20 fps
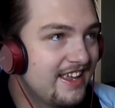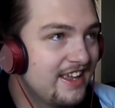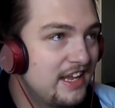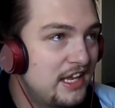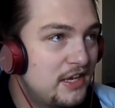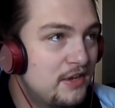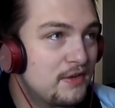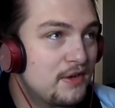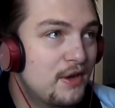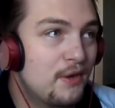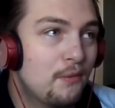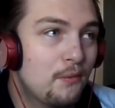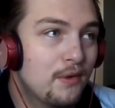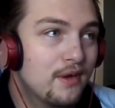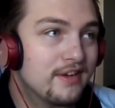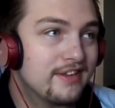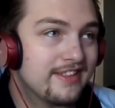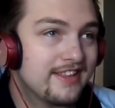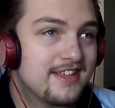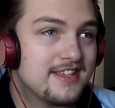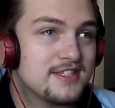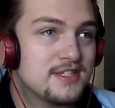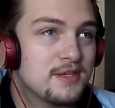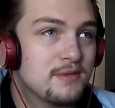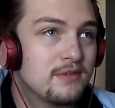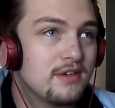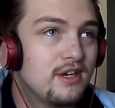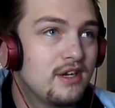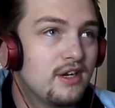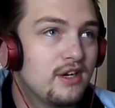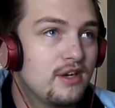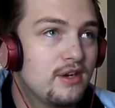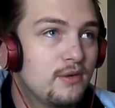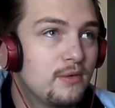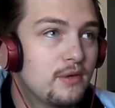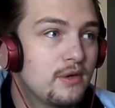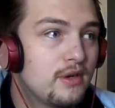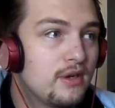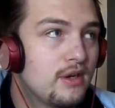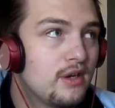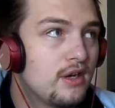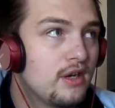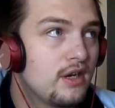You don't want these. Uh oh. Who is it?